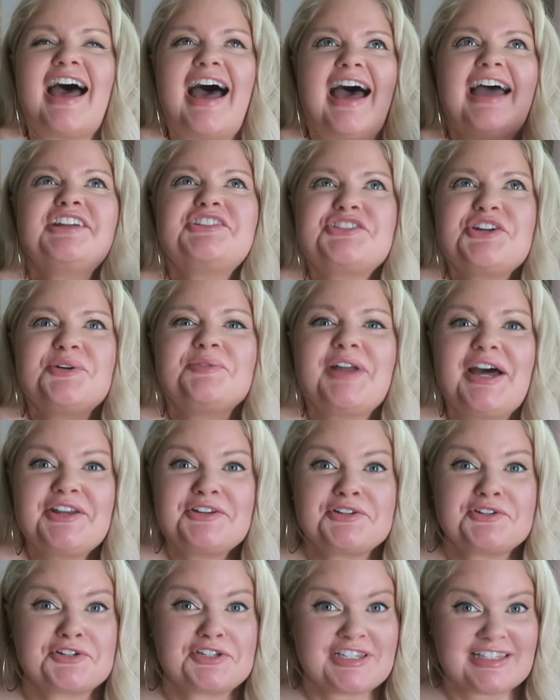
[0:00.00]
I don't
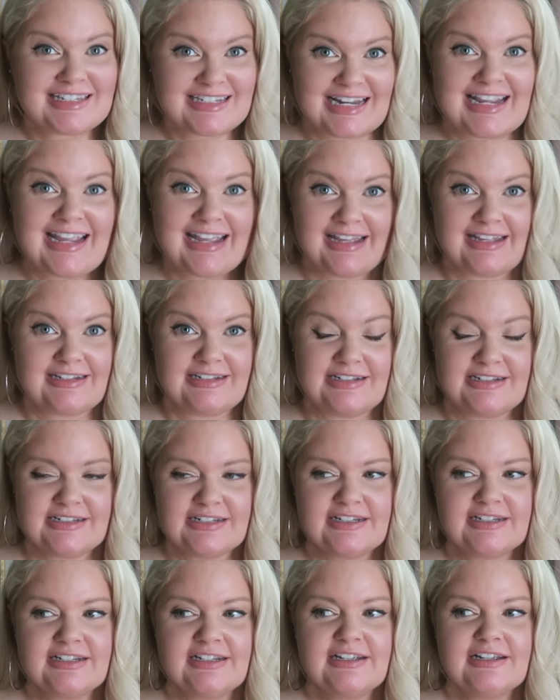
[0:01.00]

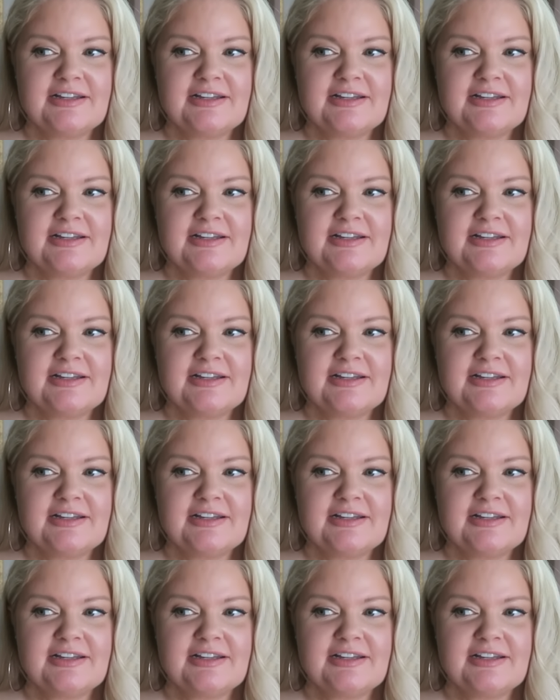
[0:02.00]
understand.